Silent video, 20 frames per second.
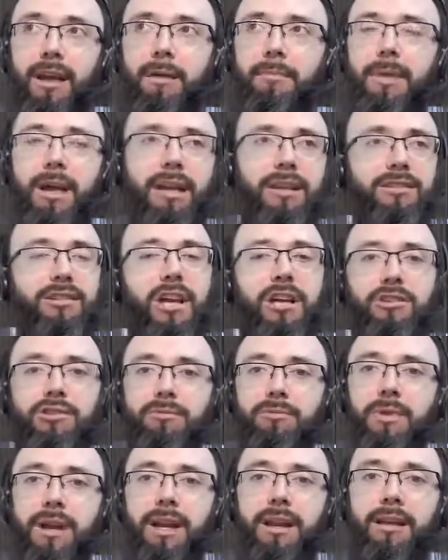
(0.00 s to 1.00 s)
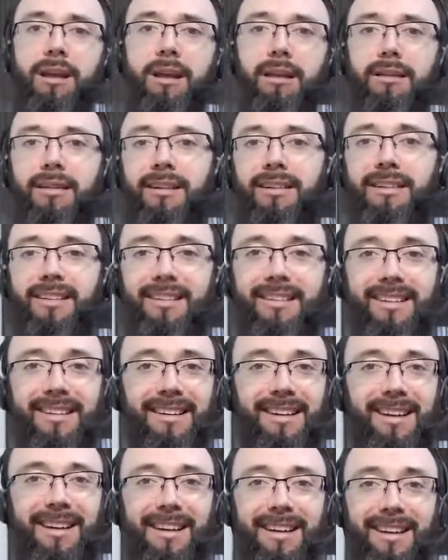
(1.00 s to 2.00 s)
exaggerating,
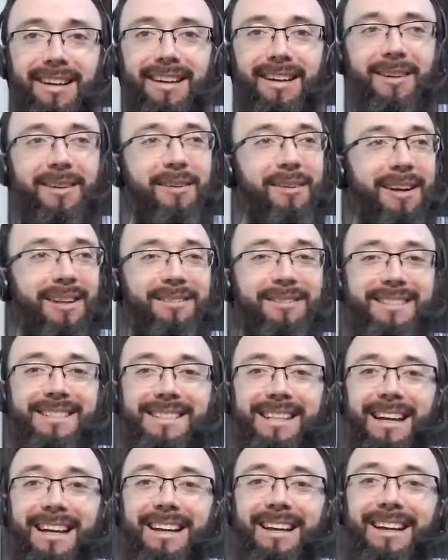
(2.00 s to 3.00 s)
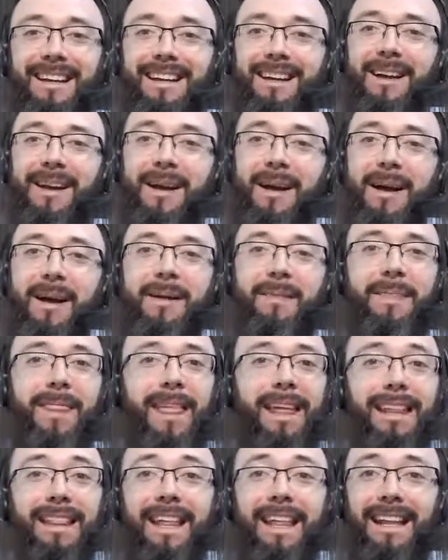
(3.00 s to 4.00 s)
what was that?
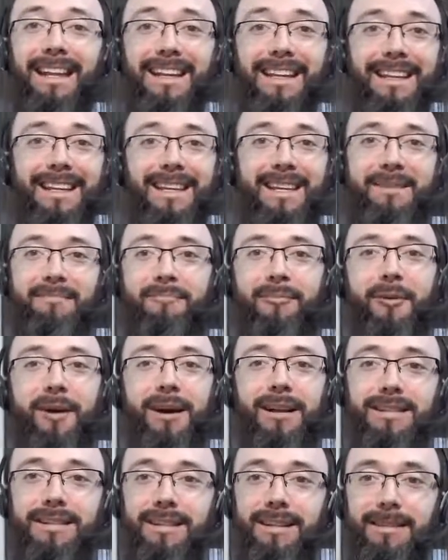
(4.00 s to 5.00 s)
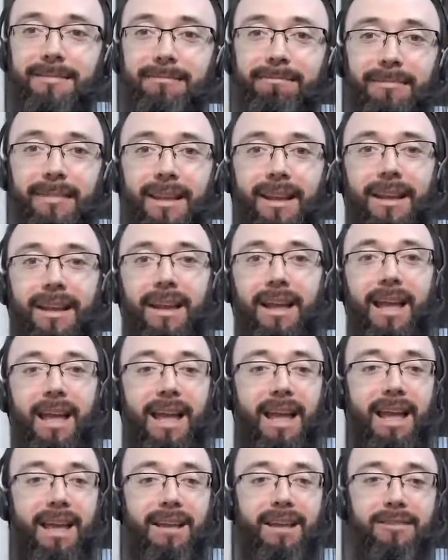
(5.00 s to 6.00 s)
Then keep watching
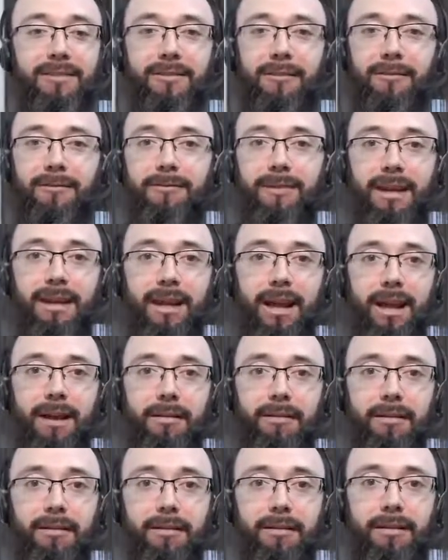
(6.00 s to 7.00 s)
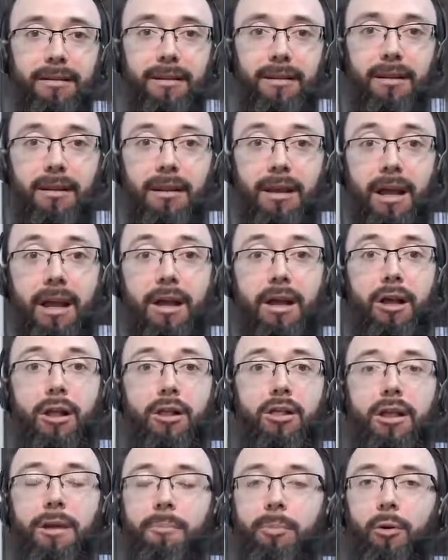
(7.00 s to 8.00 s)
and you'll find out.
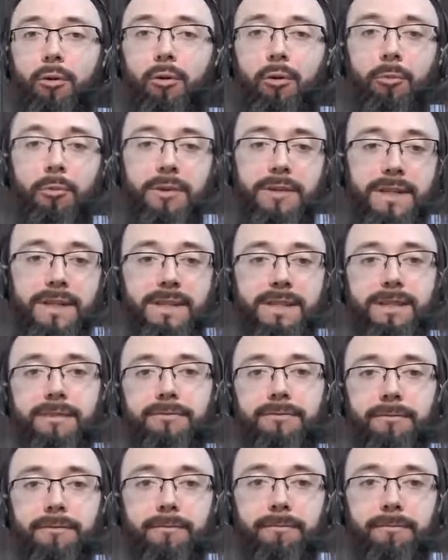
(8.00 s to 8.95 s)
Les pronoms possessifs.